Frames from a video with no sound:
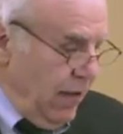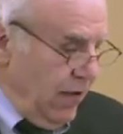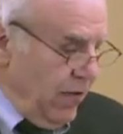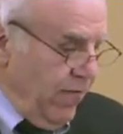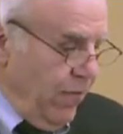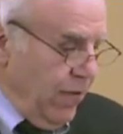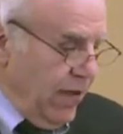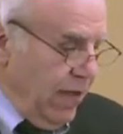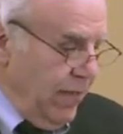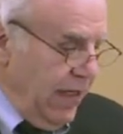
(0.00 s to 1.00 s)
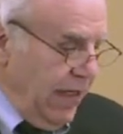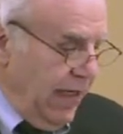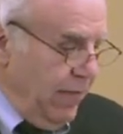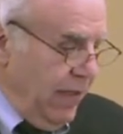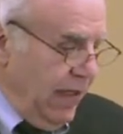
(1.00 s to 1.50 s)
under forthcoming
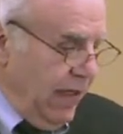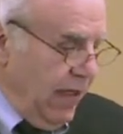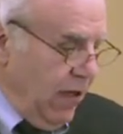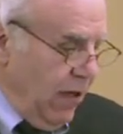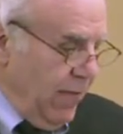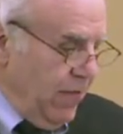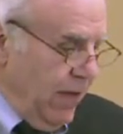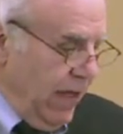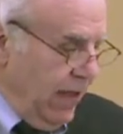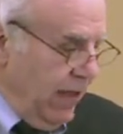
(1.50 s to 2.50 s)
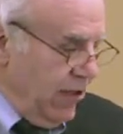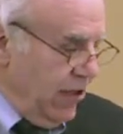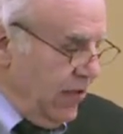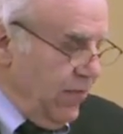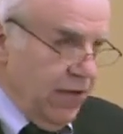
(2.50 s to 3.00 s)
EPA carbon
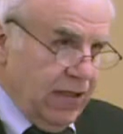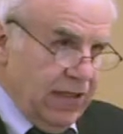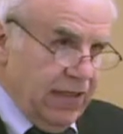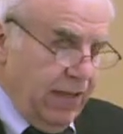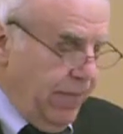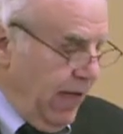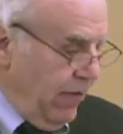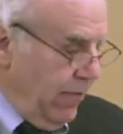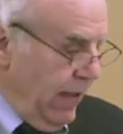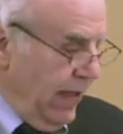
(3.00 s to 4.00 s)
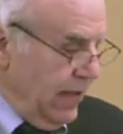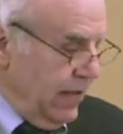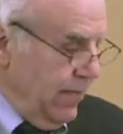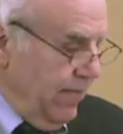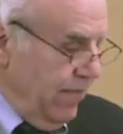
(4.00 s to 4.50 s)
regulations for existing power plants.